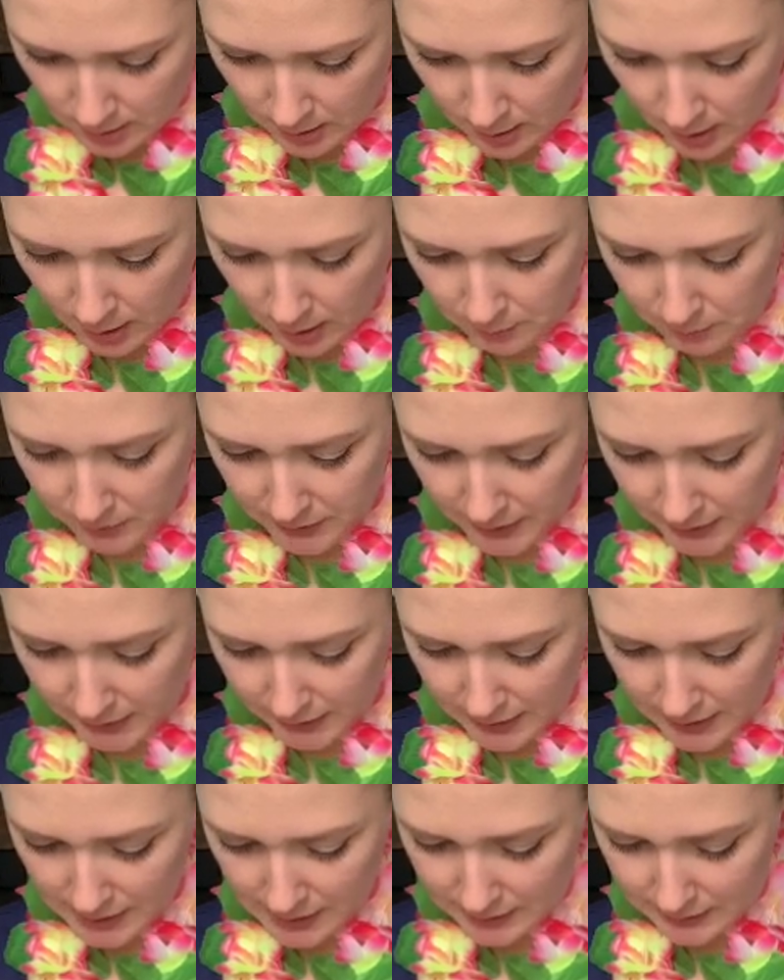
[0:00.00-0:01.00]
Up like
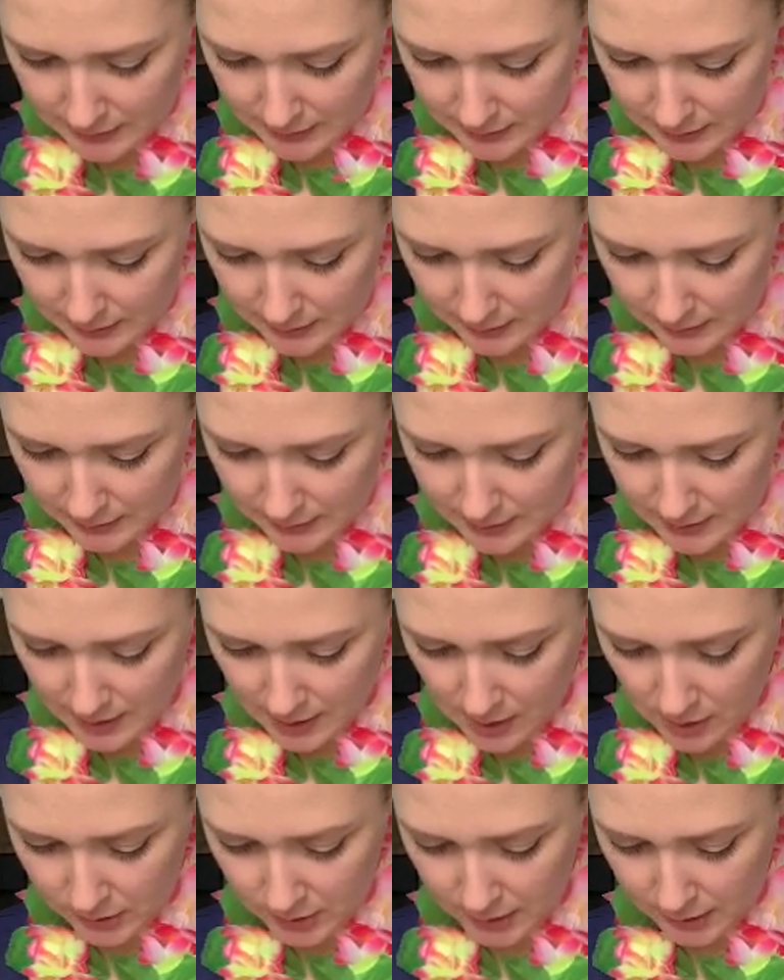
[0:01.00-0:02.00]
an S,
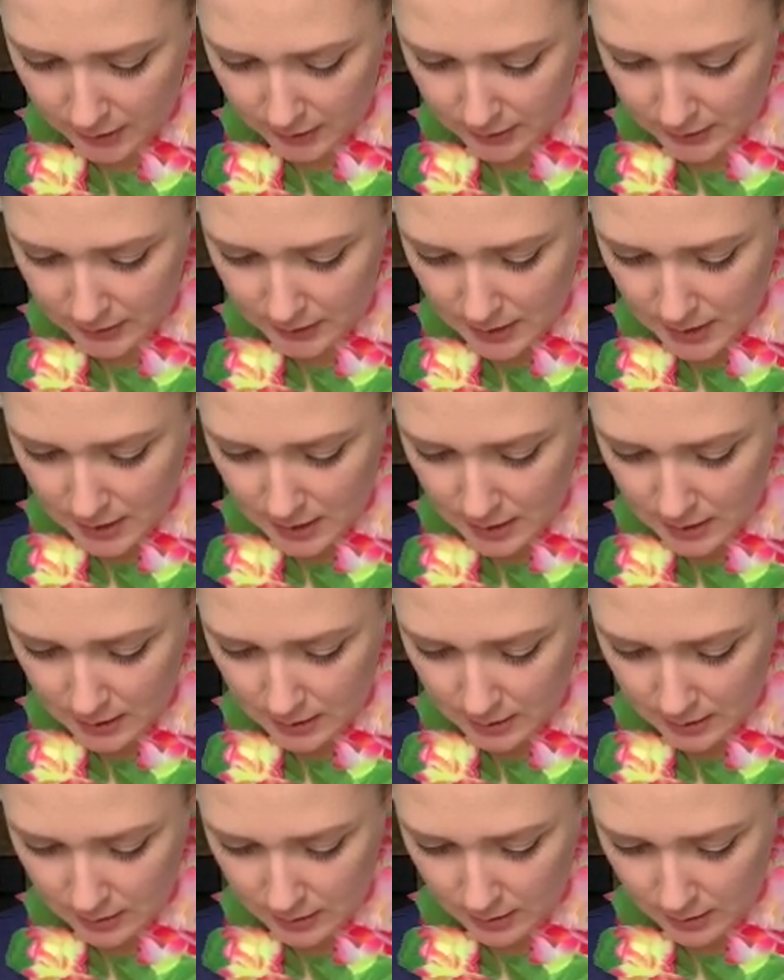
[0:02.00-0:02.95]
down like a C,